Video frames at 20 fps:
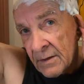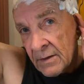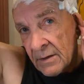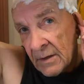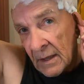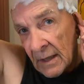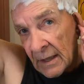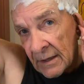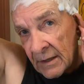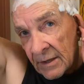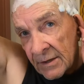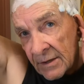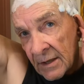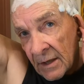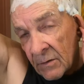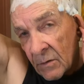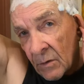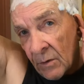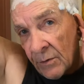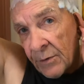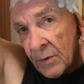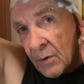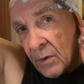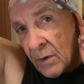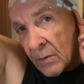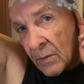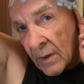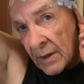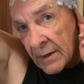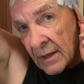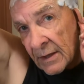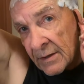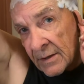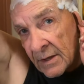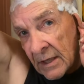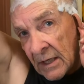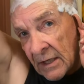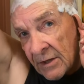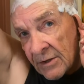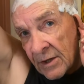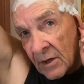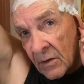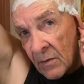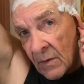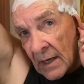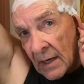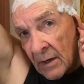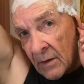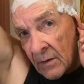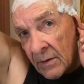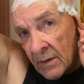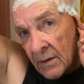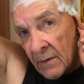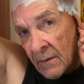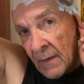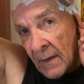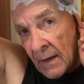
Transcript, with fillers: to let the sun go through. And what it does is heats the ground.